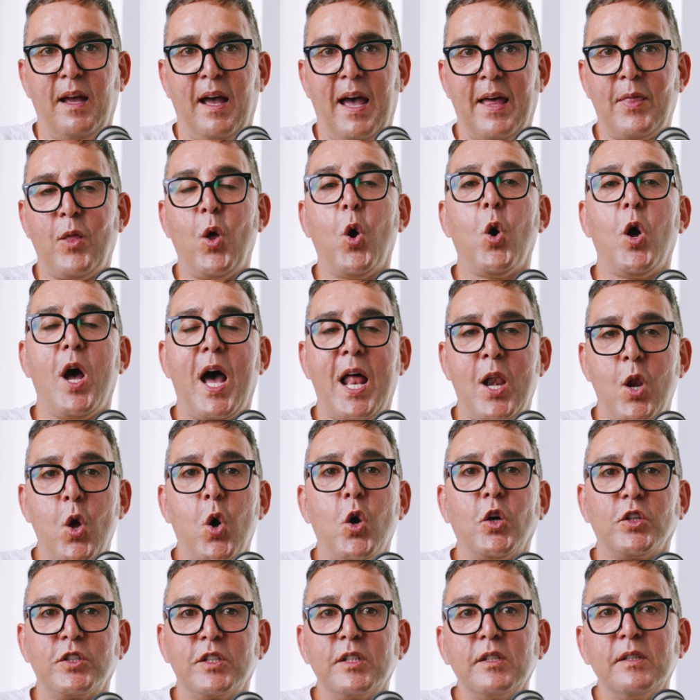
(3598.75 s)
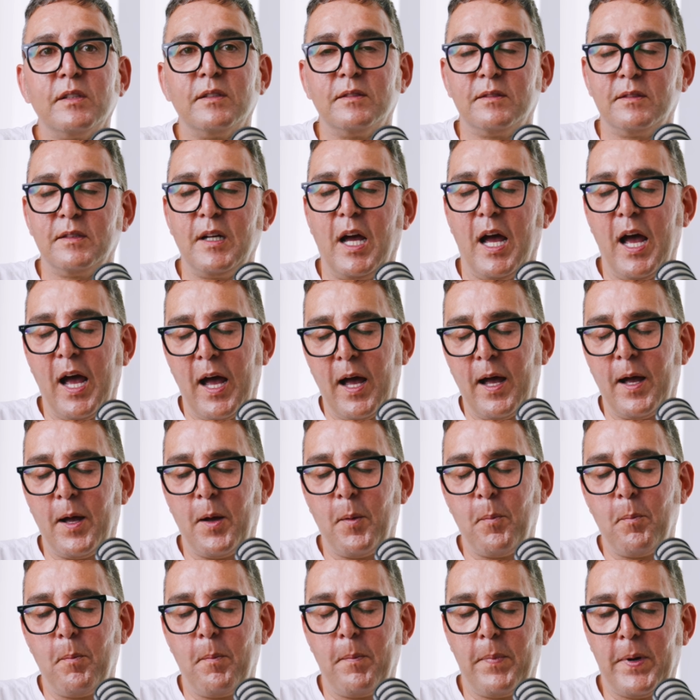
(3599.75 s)
a lot.
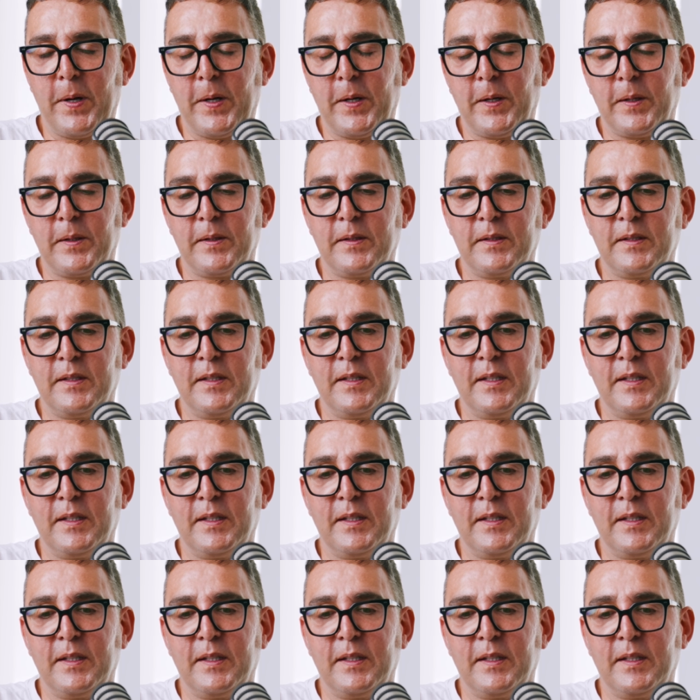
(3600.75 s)
But